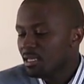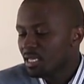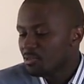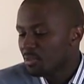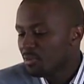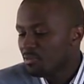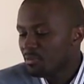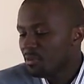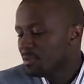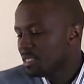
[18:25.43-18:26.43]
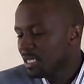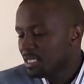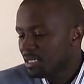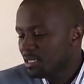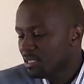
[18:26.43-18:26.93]
case record form is then
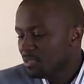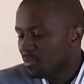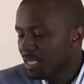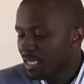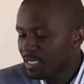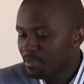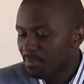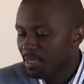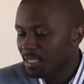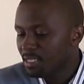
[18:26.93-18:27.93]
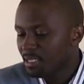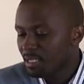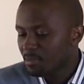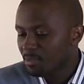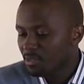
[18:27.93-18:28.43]
entered into the database and
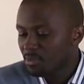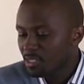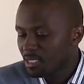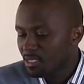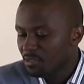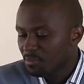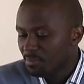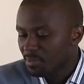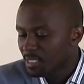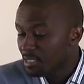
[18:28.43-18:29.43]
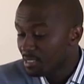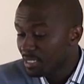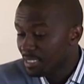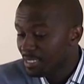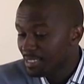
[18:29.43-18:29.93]
exported to a
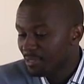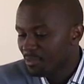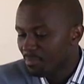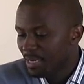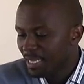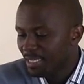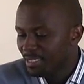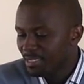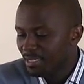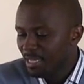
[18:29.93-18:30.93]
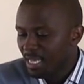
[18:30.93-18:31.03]
statistical package.